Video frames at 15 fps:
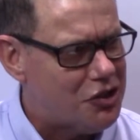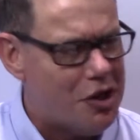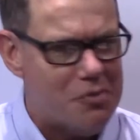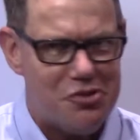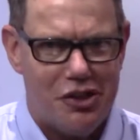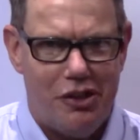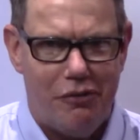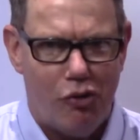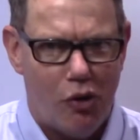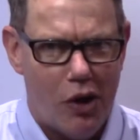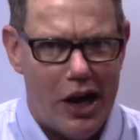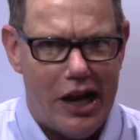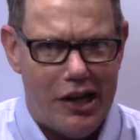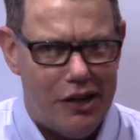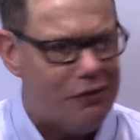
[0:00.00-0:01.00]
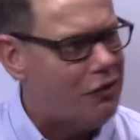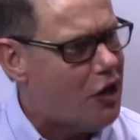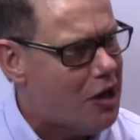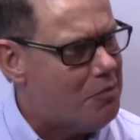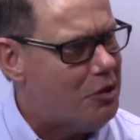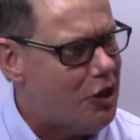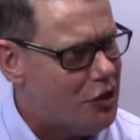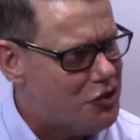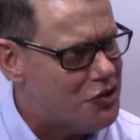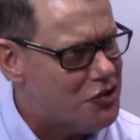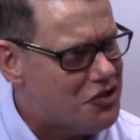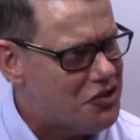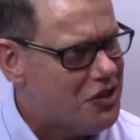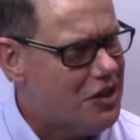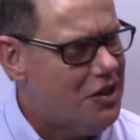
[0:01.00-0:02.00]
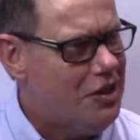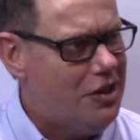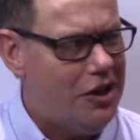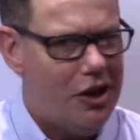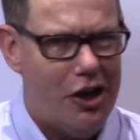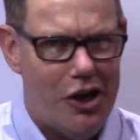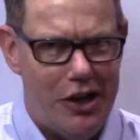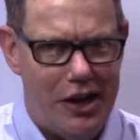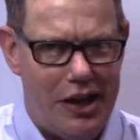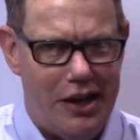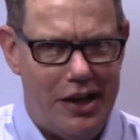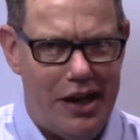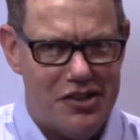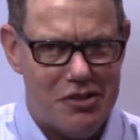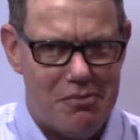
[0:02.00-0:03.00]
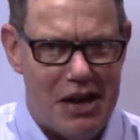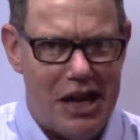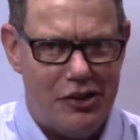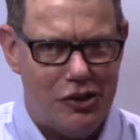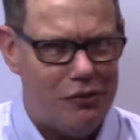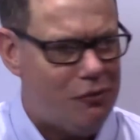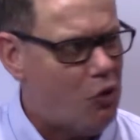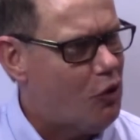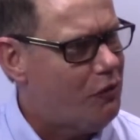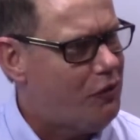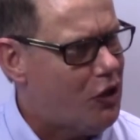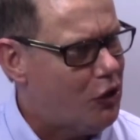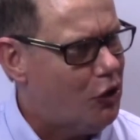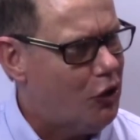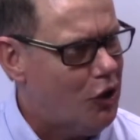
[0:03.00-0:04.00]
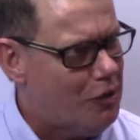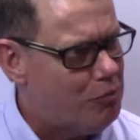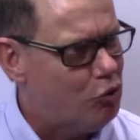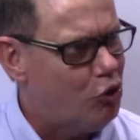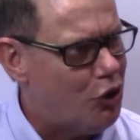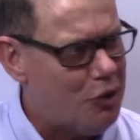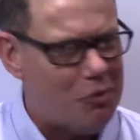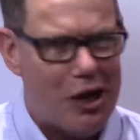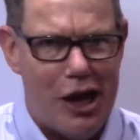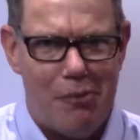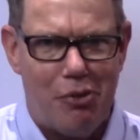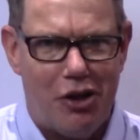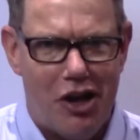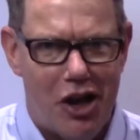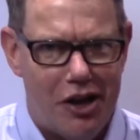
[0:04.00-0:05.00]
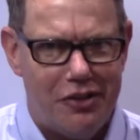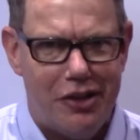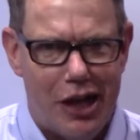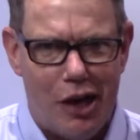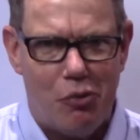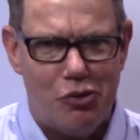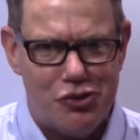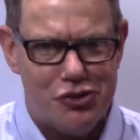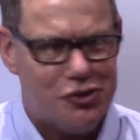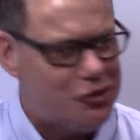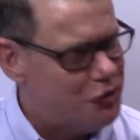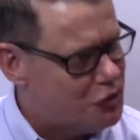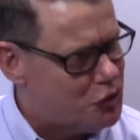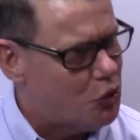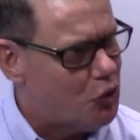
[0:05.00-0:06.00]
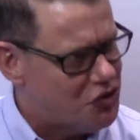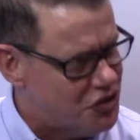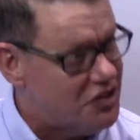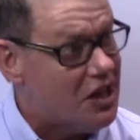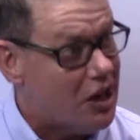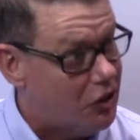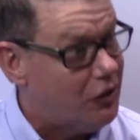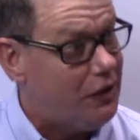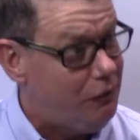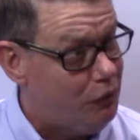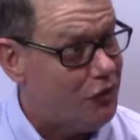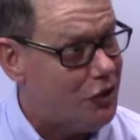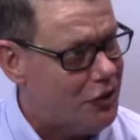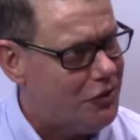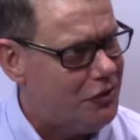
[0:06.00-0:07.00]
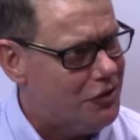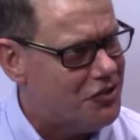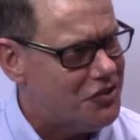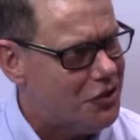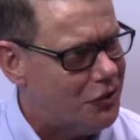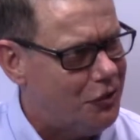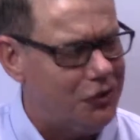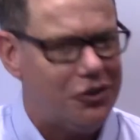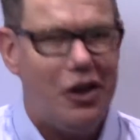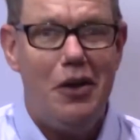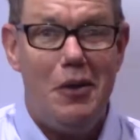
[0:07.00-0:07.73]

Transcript: Comes in a variety of combinations, and it has a patented 4-finger beryllium copper contact, which ensures integrity for the signals.